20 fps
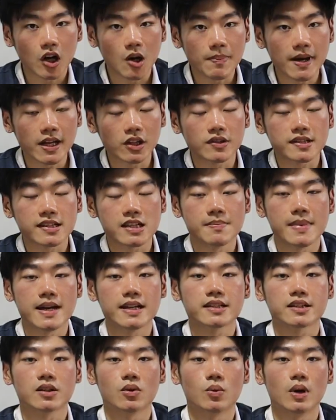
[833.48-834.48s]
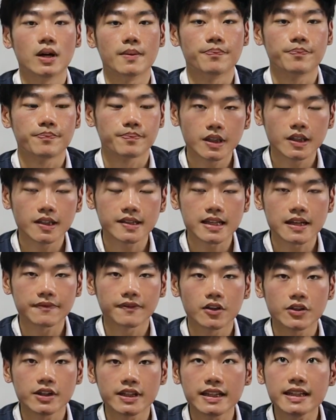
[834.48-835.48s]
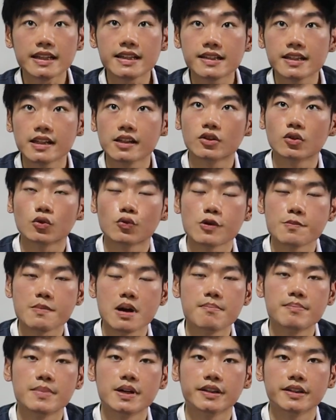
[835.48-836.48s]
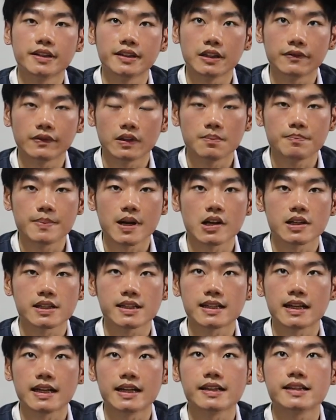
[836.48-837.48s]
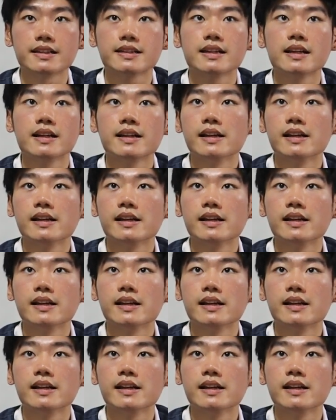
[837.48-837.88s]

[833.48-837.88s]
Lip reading: compared to semester 1 because I found it easier to remember the different parasites,